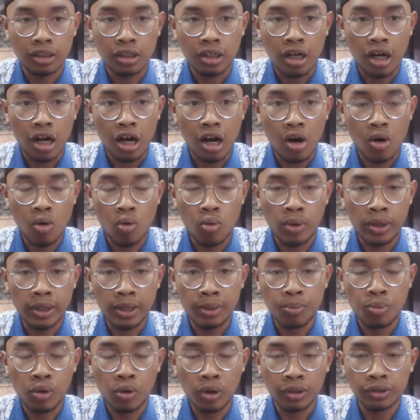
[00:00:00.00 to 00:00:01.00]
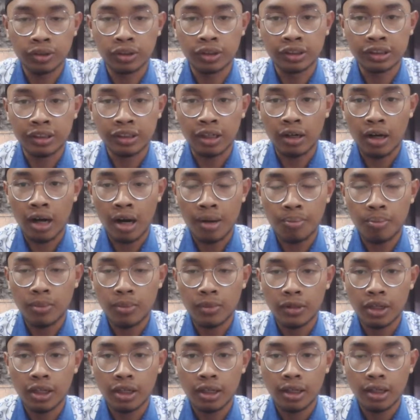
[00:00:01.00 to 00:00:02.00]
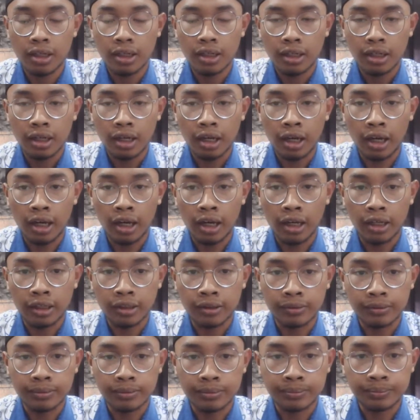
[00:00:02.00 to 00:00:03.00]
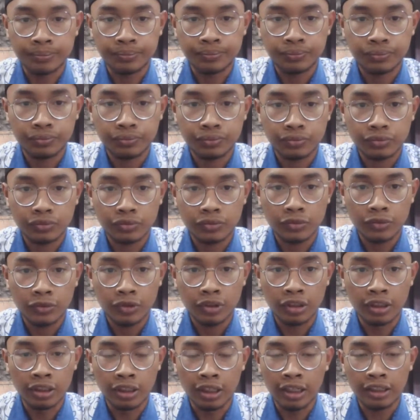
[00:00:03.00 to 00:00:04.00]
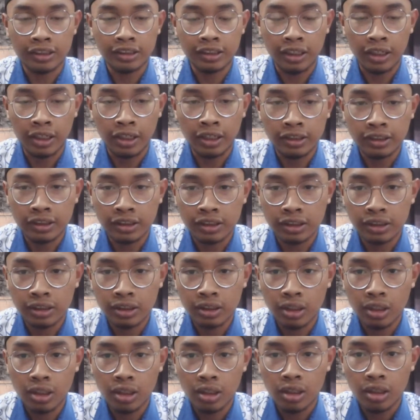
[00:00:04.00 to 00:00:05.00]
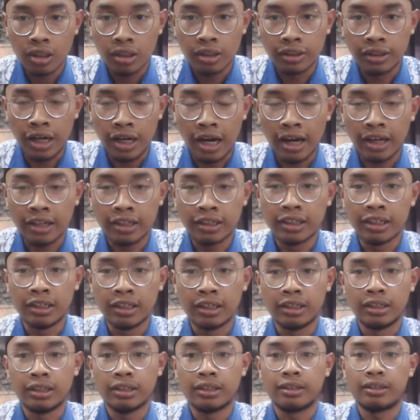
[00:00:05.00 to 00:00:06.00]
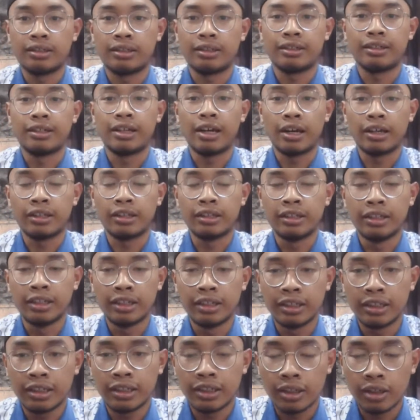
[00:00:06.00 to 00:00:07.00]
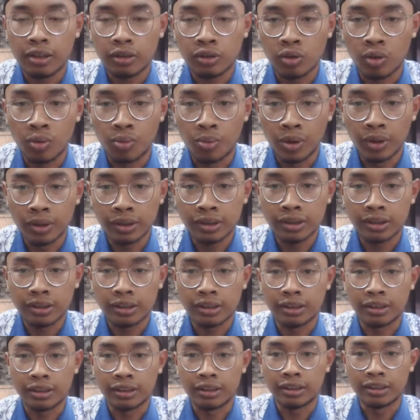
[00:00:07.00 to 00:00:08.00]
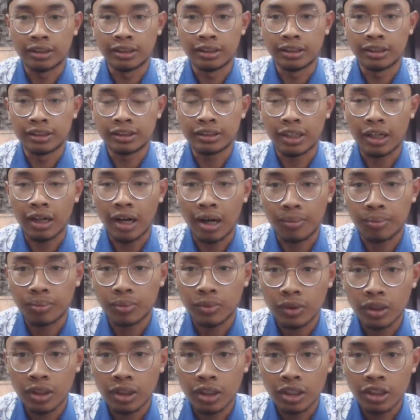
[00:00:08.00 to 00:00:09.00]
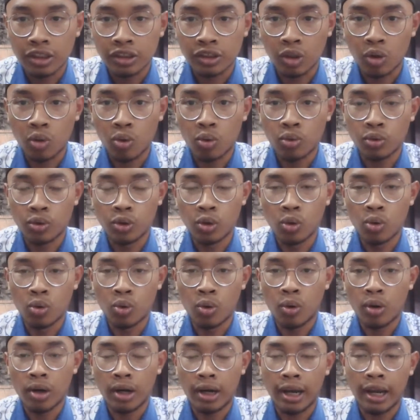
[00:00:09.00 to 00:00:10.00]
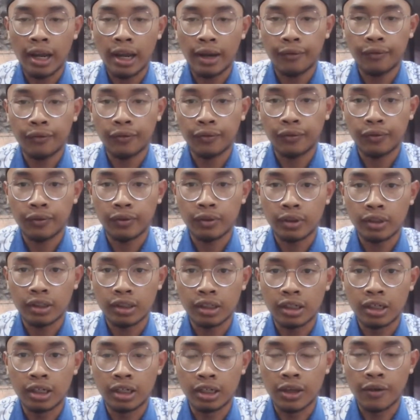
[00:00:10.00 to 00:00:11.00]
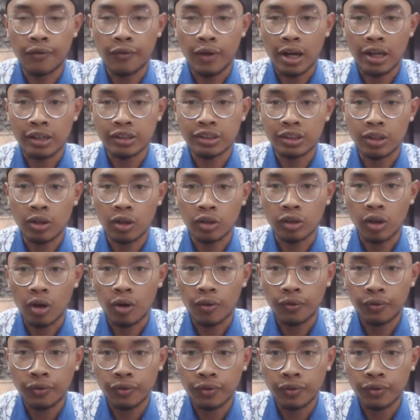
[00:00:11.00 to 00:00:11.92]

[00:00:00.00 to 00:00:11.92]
how we build the startup, and the last is the ID to build the startup. So you have give us a lot of